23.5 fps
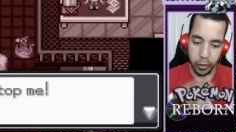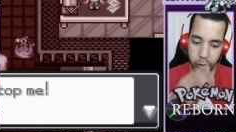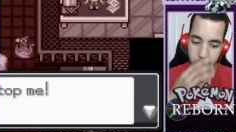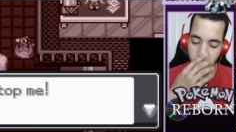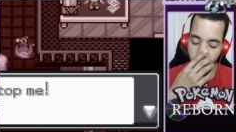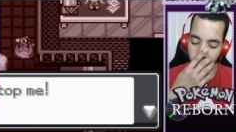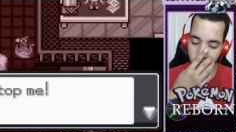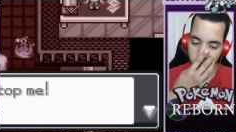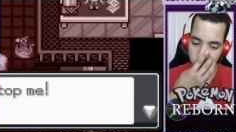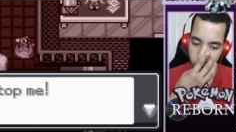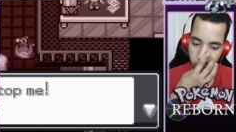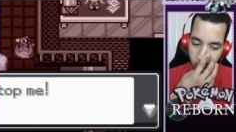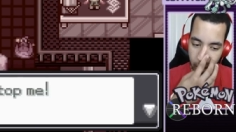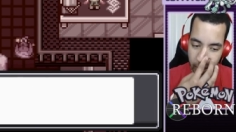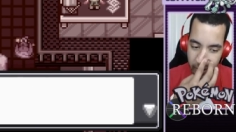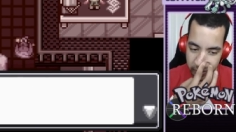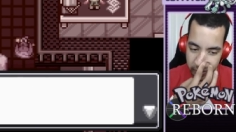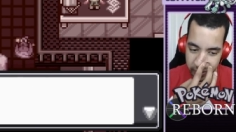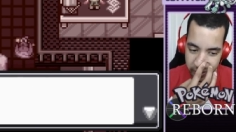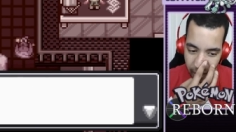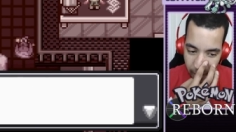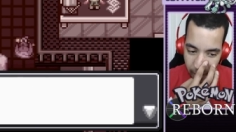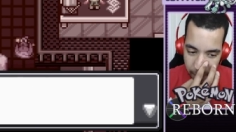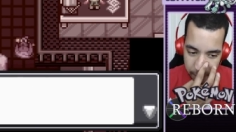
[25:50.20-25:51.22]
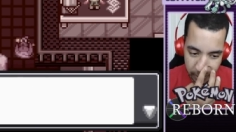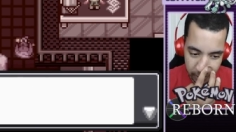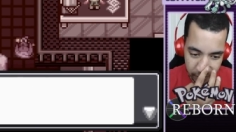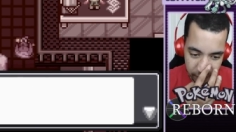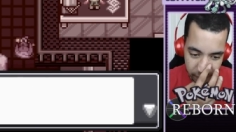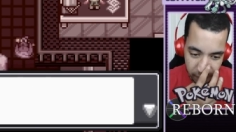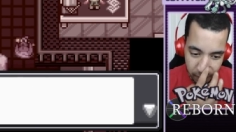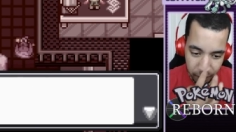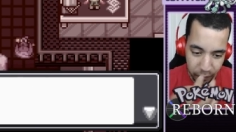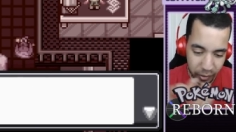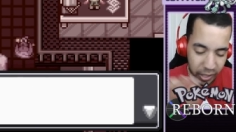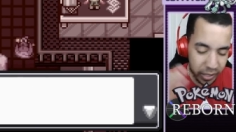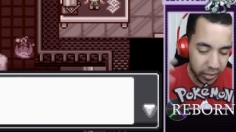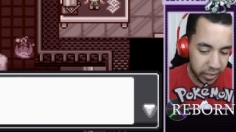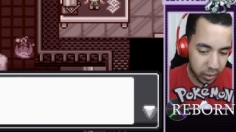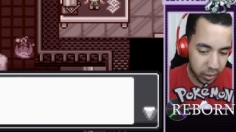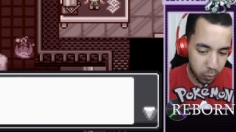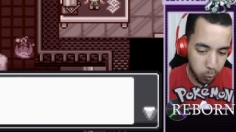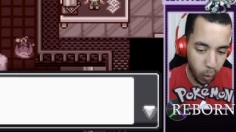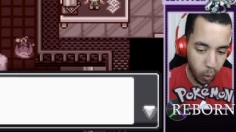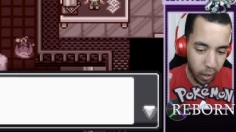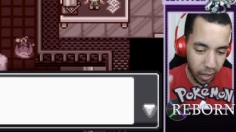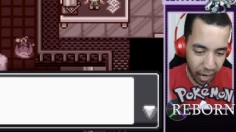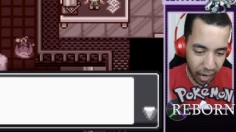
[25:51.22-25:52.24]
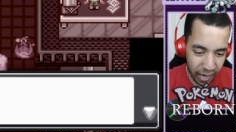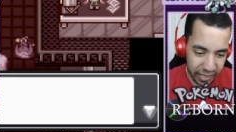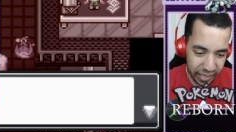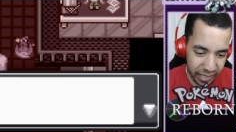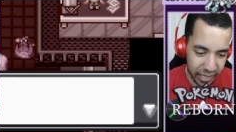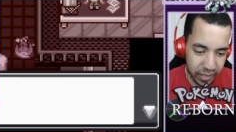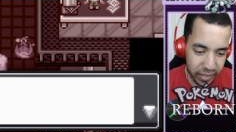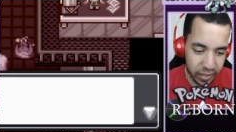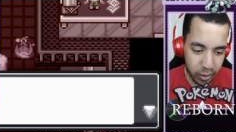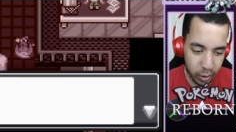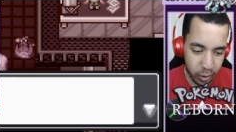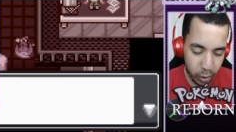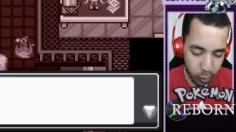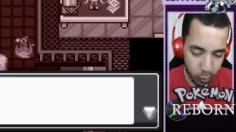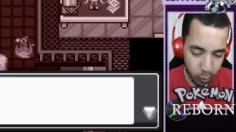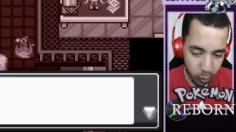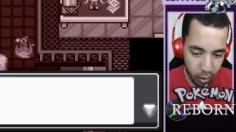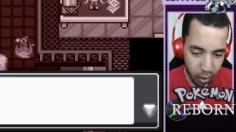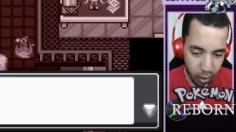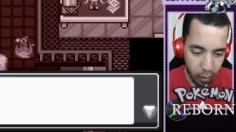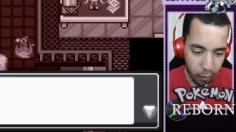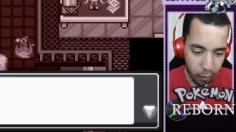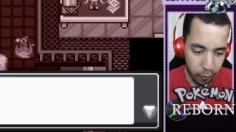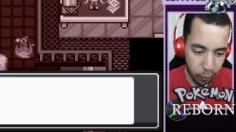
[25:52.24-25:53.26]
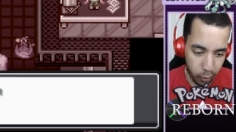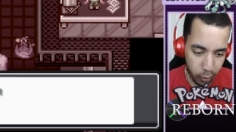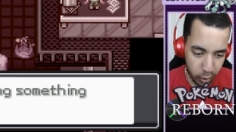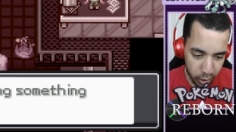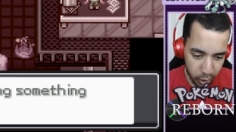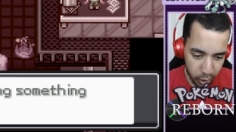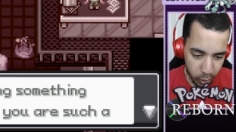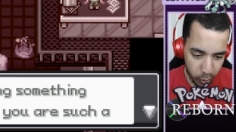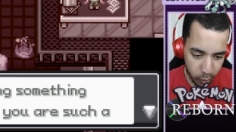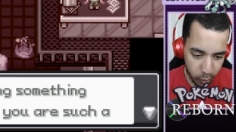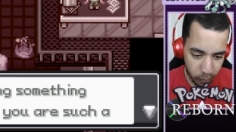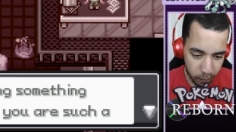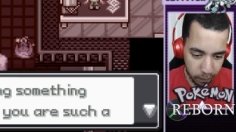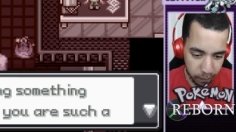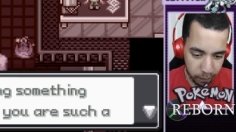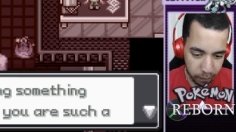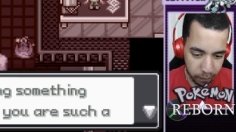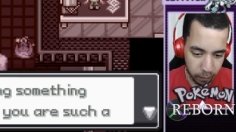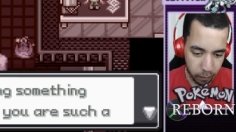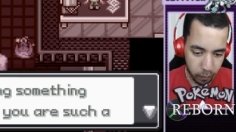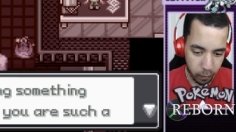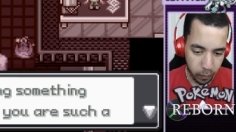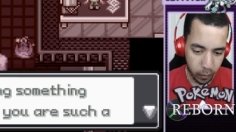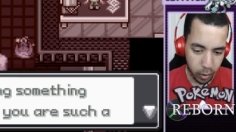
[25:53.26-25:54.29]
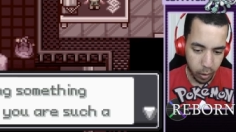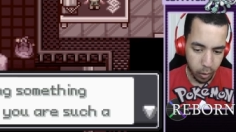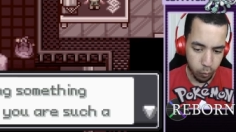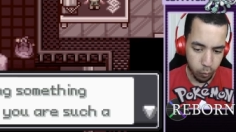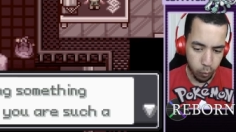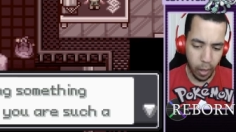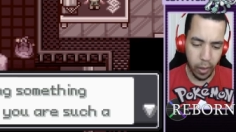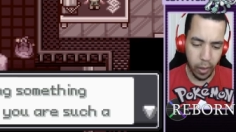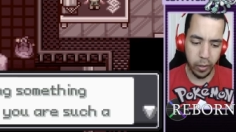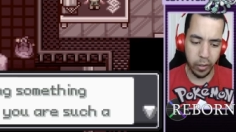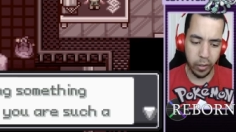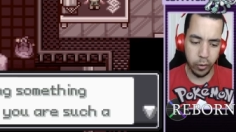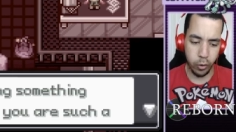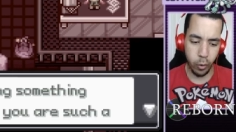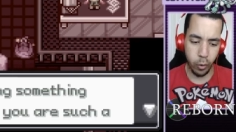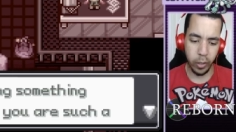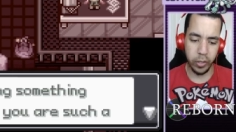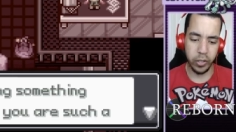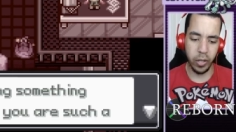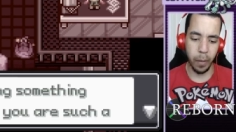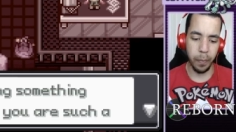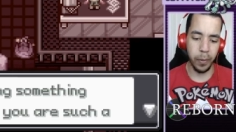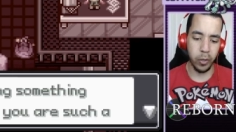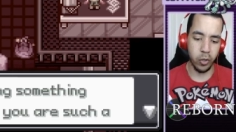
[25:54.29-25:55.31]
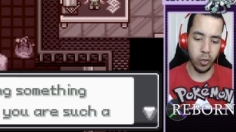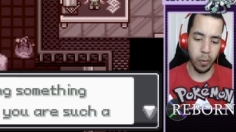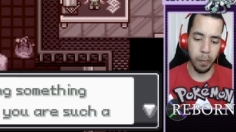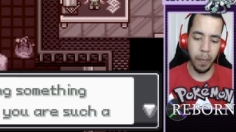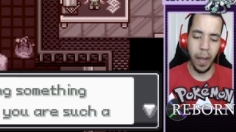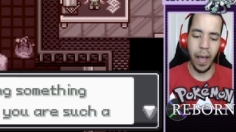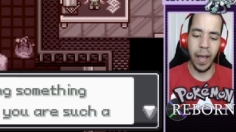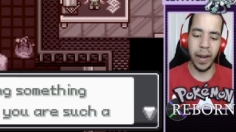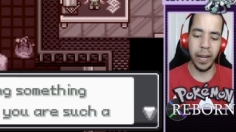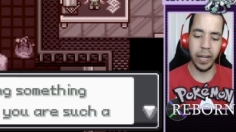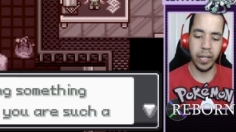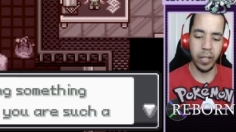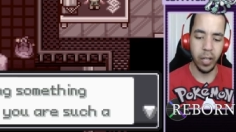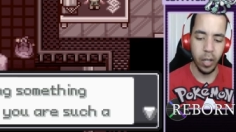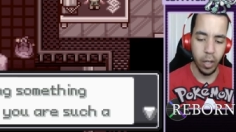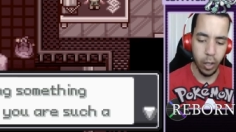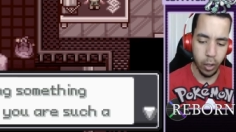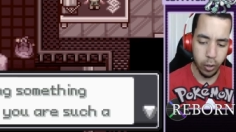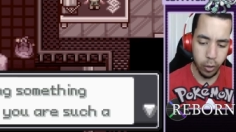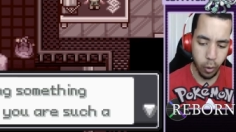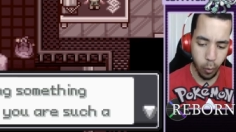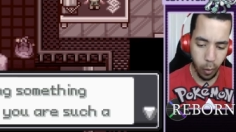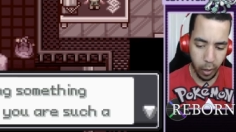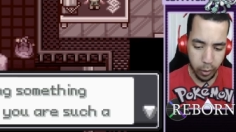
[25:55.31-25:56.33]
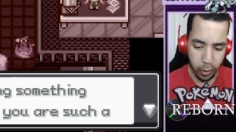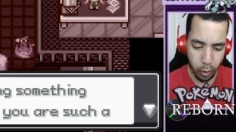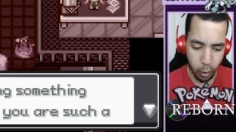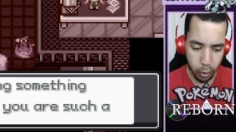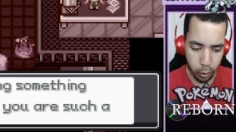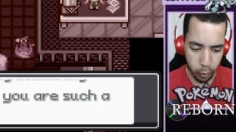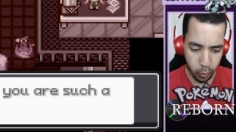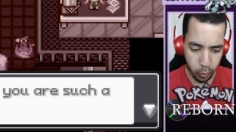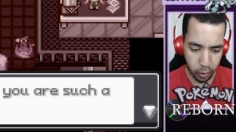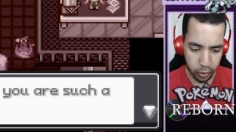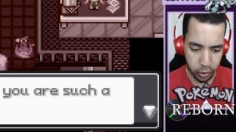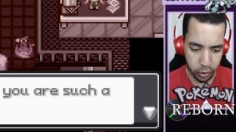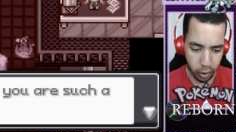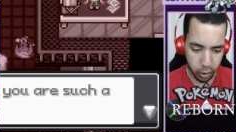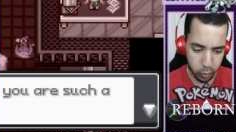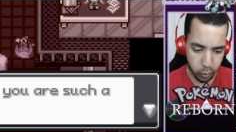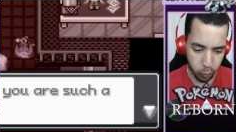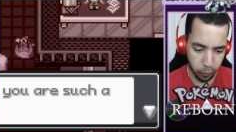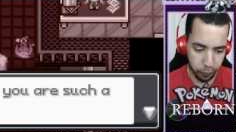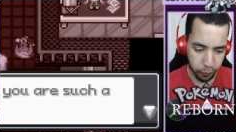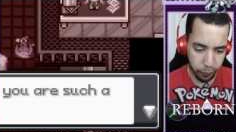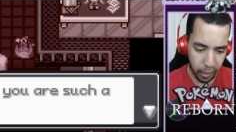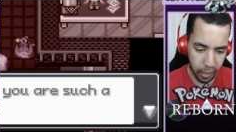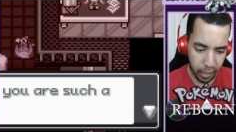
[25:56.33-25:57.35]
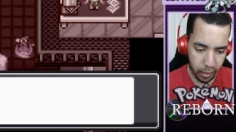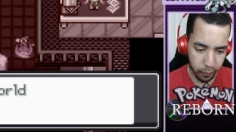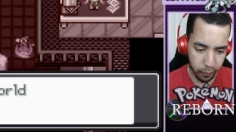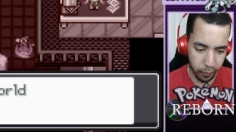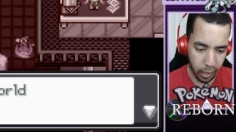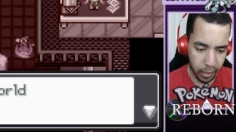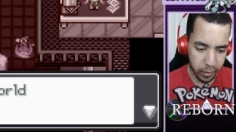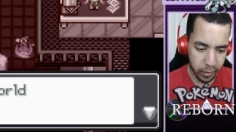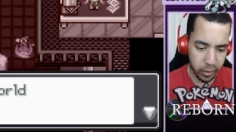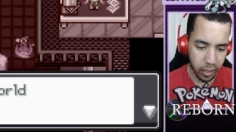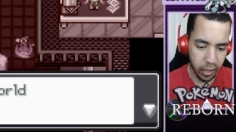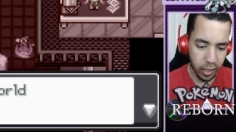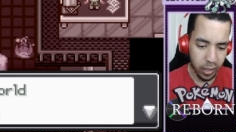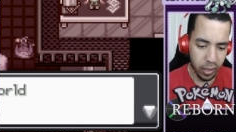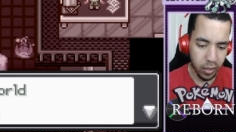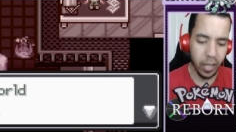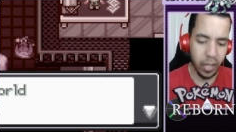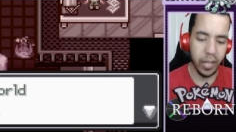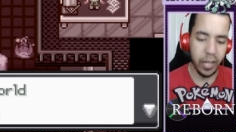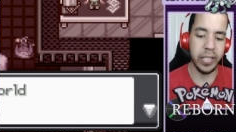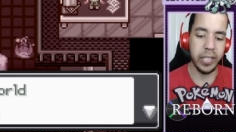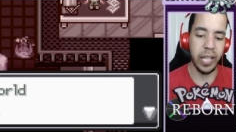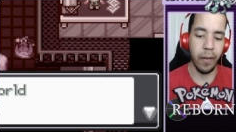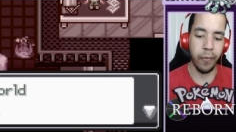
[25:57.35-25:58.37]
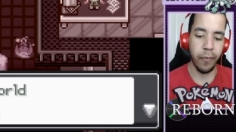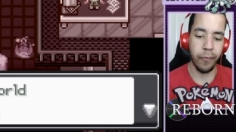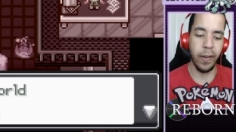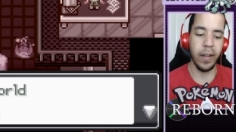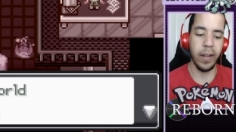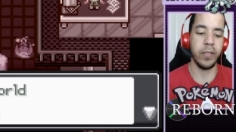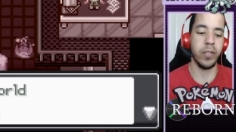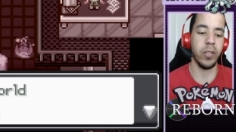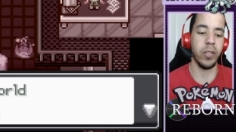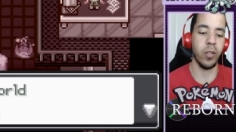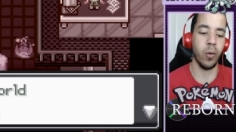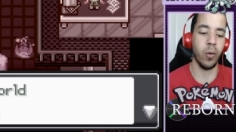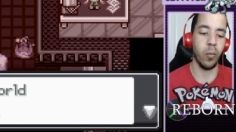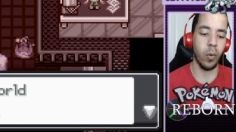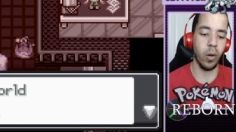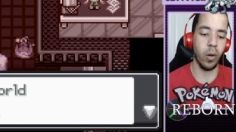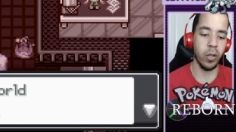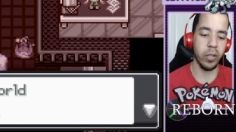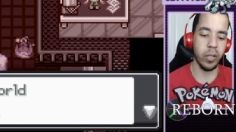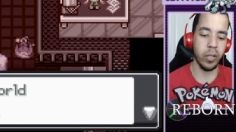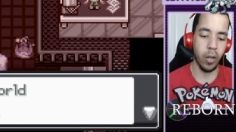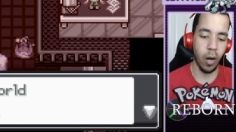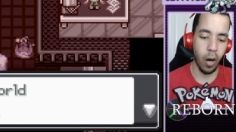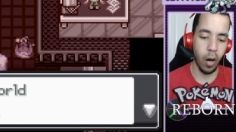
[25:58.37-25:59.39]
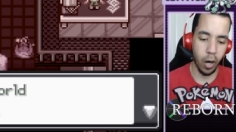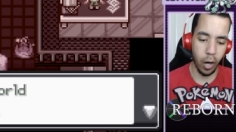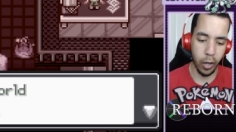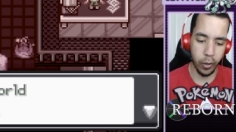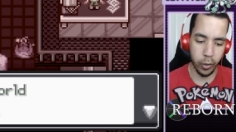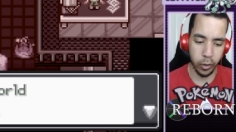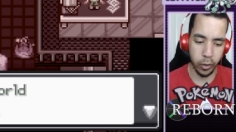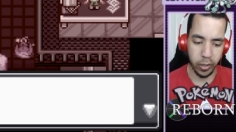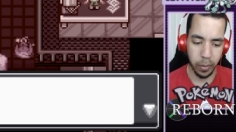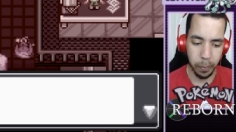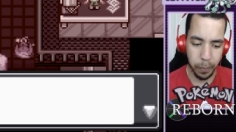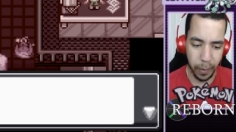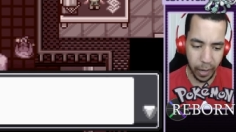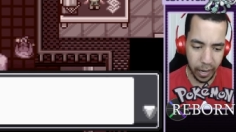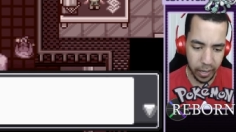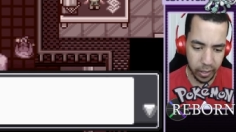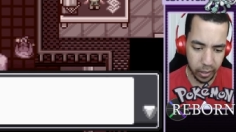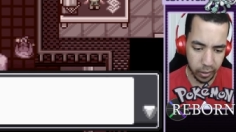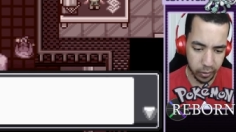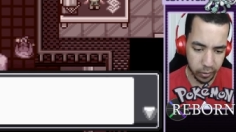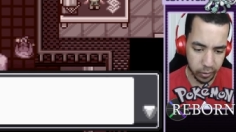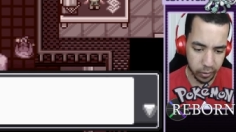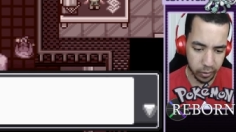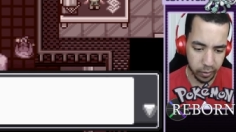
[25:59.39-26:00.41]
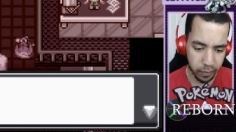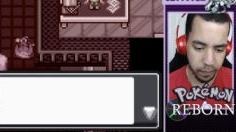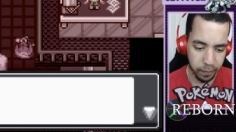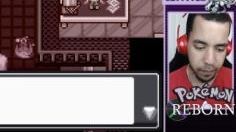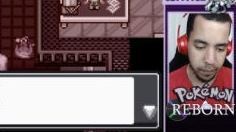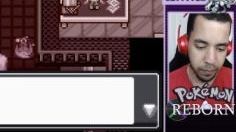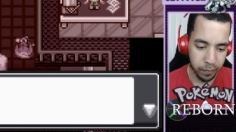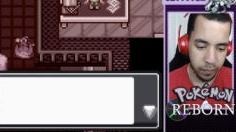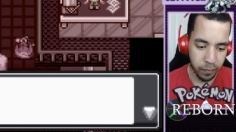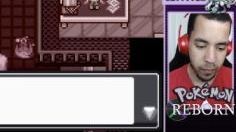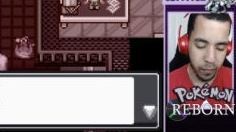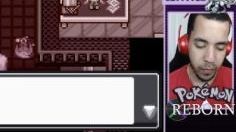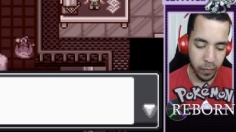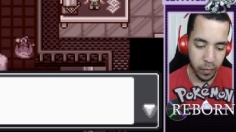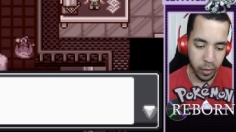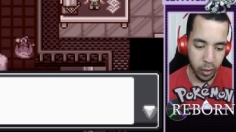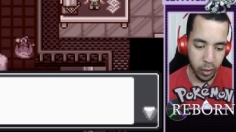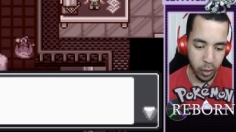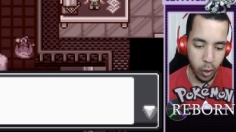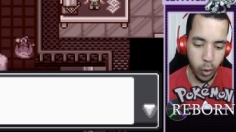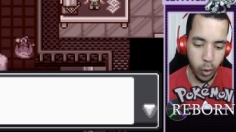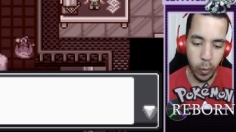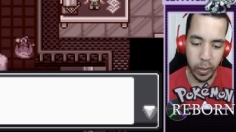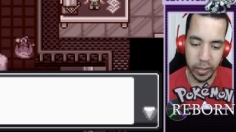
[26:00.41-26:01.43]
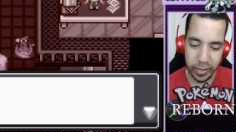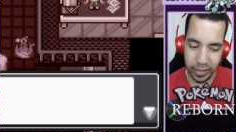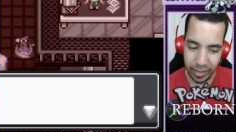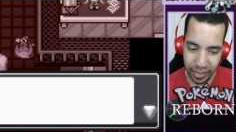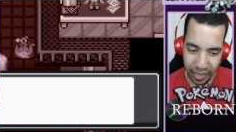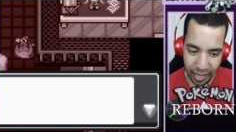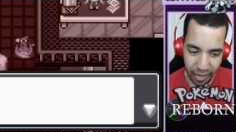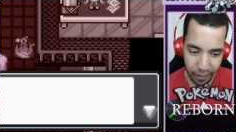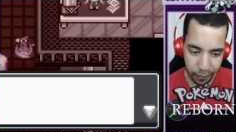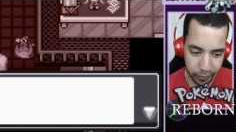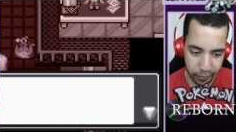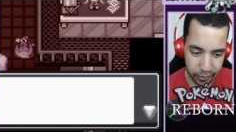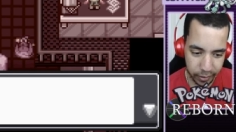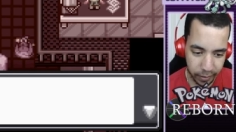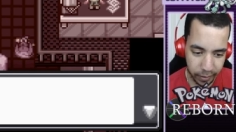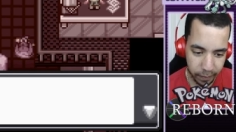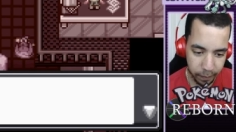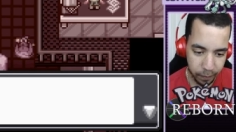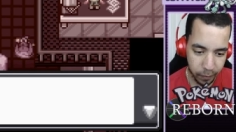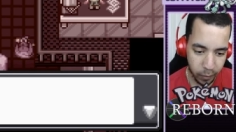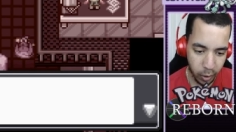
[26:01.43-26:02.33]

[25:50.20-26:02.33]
don't try to stop me. This is what I need to do for you. Rather than doing something dramatic, Though I know you are such a fan of that, let us have faith in the world and our other companions. Who is left?